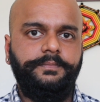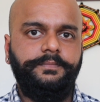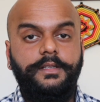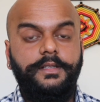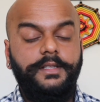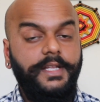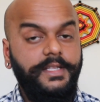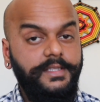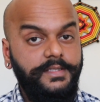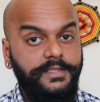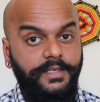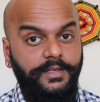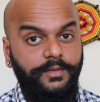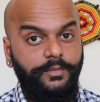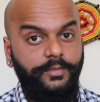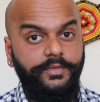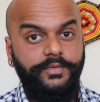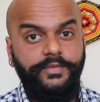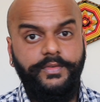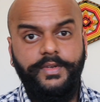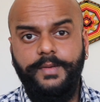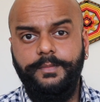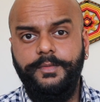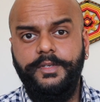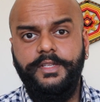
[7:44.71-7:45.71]
That's it.
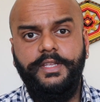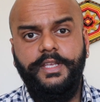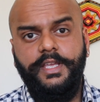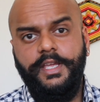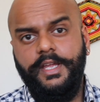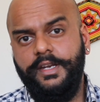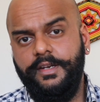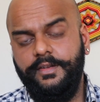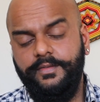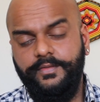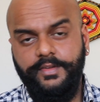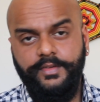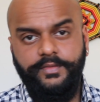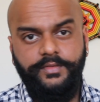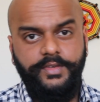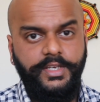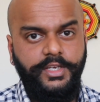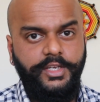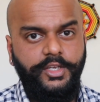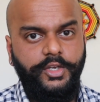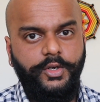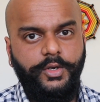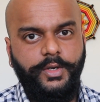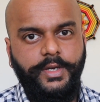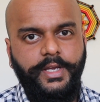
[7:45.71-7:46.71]
We've come to the end of the
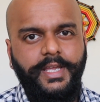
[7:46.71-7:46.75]
video,